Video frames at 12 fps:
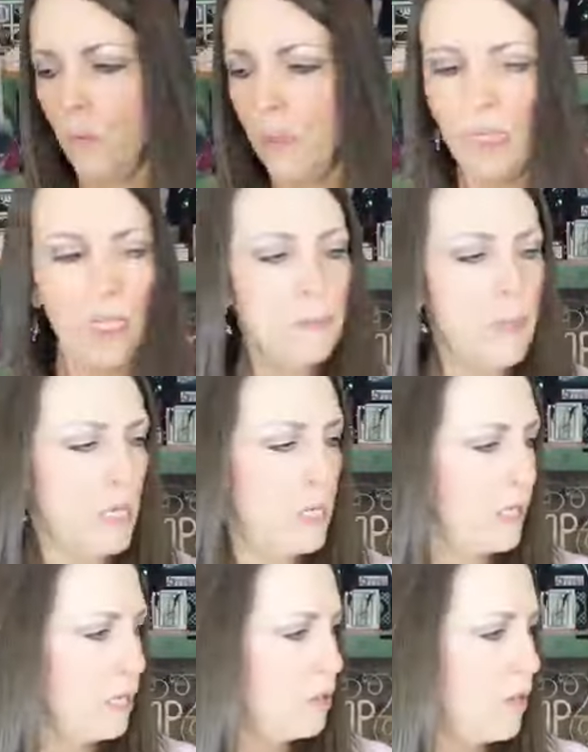really
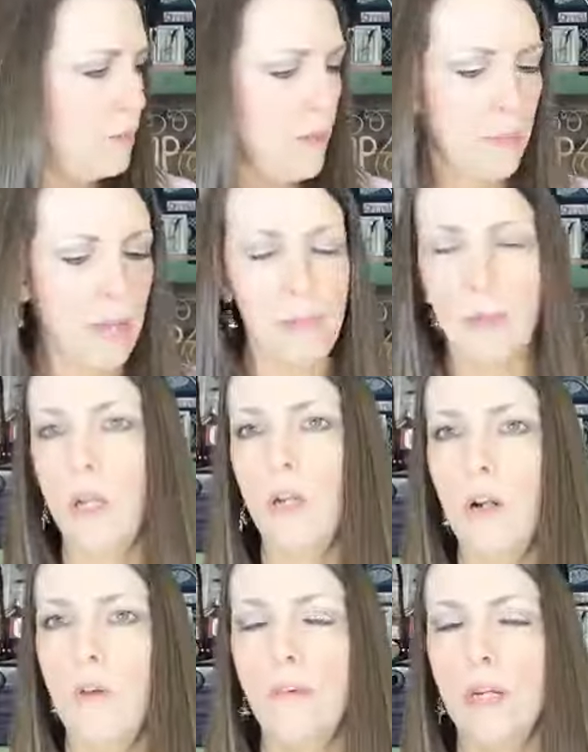big. I don't have my paper
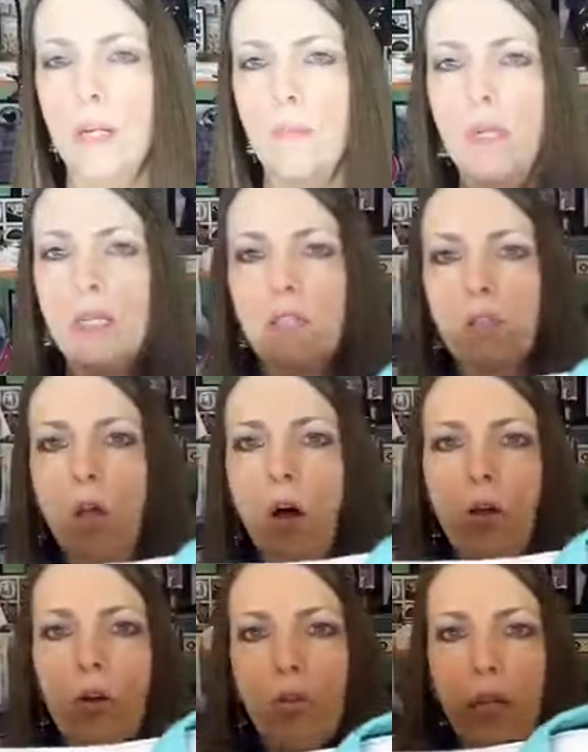cutter over here, but it's
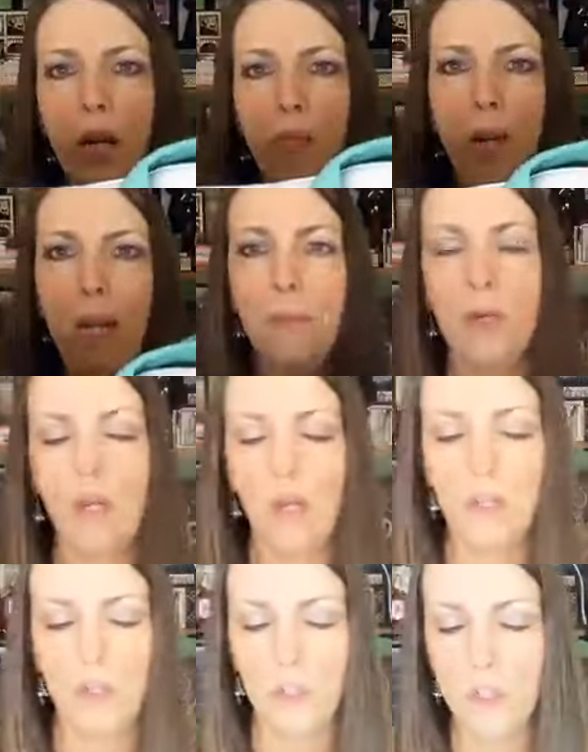longer than our paper
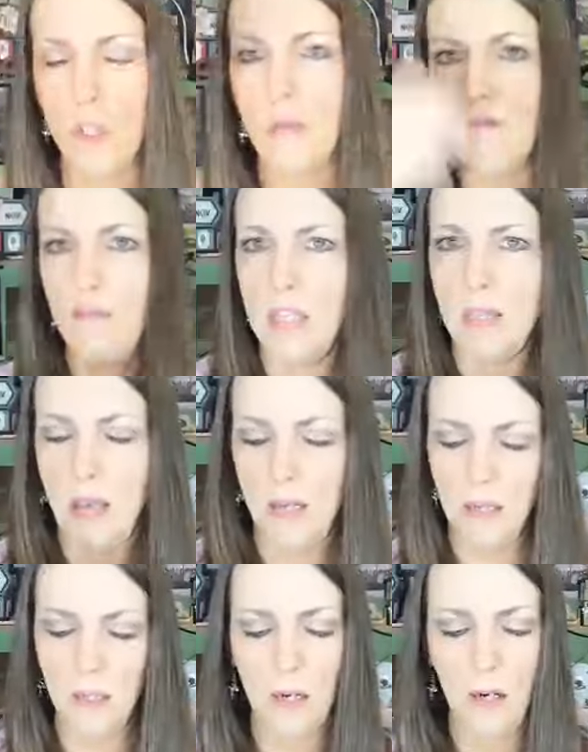cutter, so you can fit
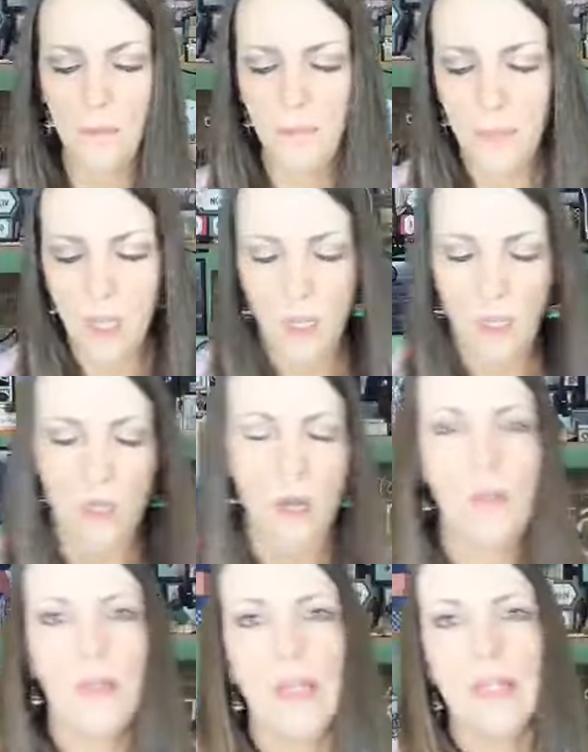that in there.
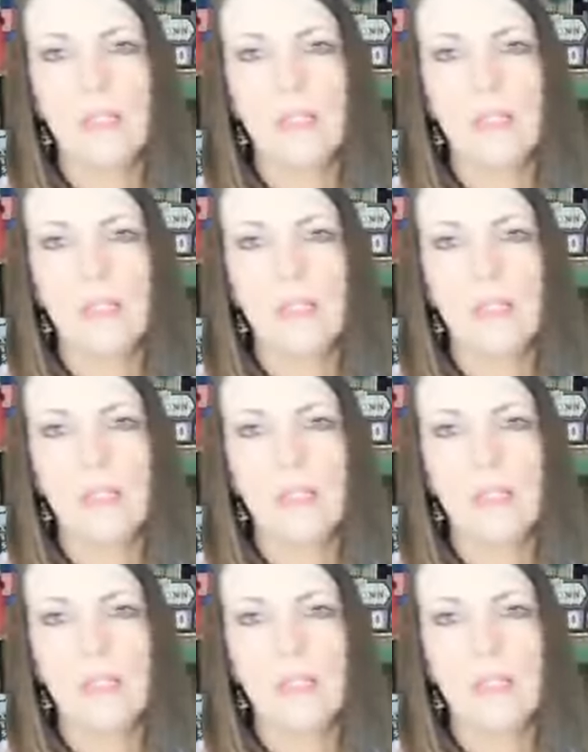On the